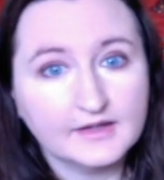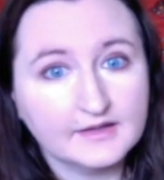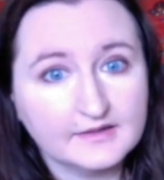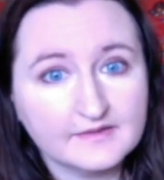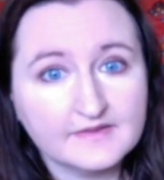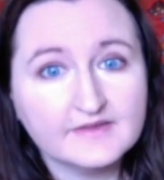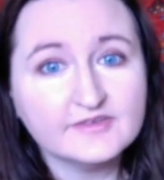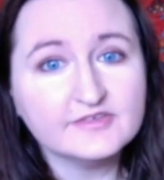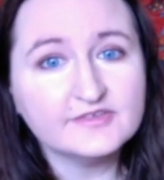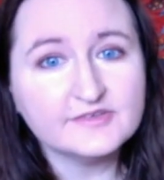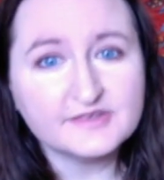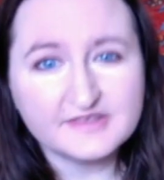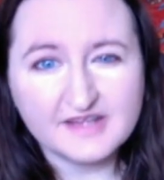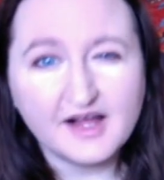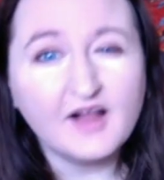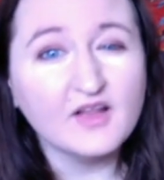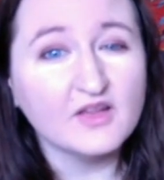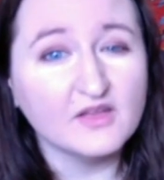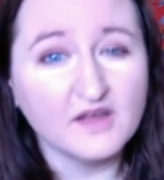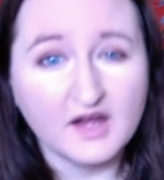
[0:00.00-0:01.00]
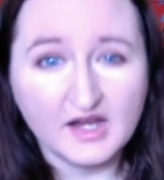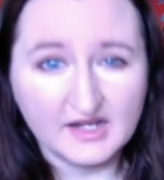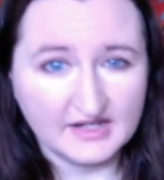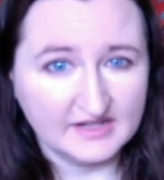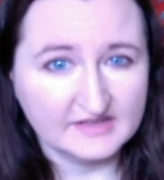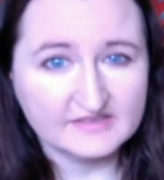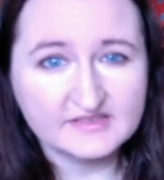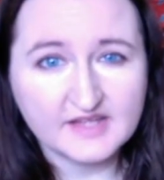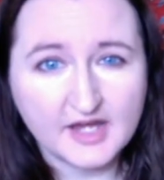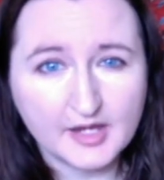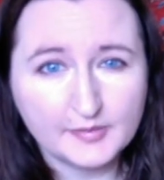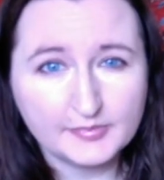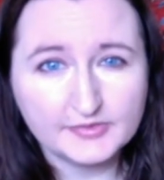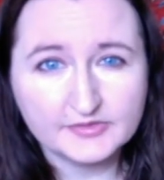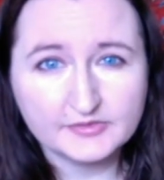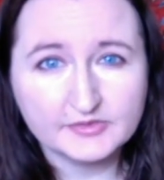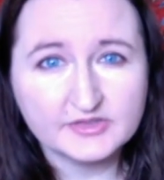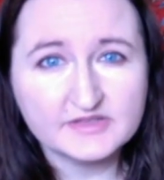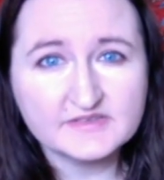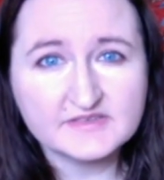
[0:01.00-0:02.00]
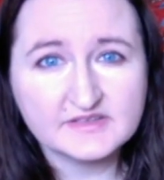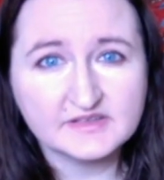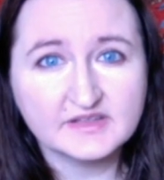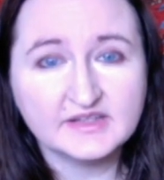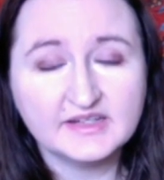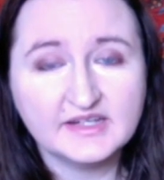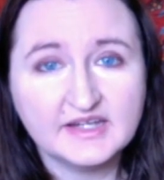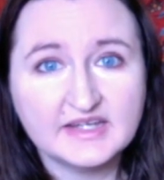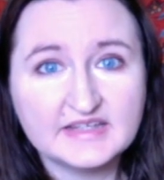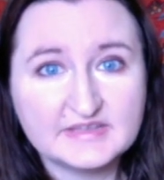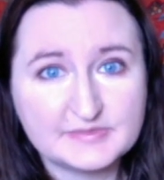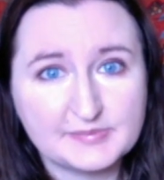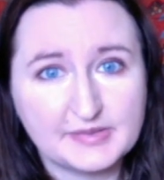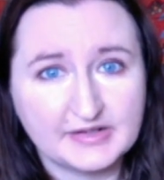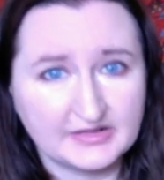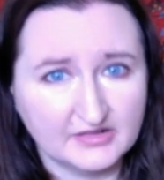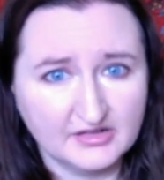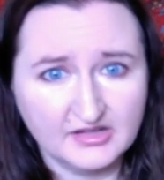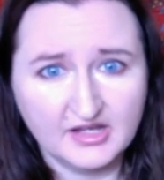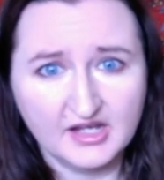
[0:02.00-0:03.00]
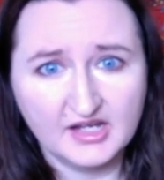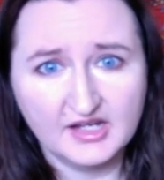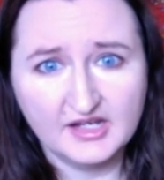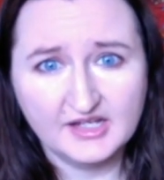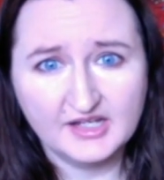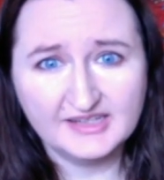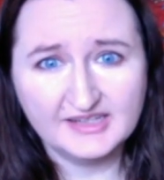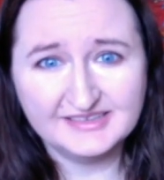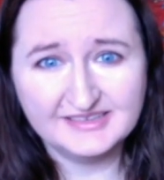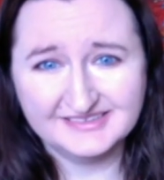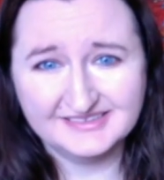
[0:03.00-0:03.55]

there's a lot has happened recently. It's been a lot.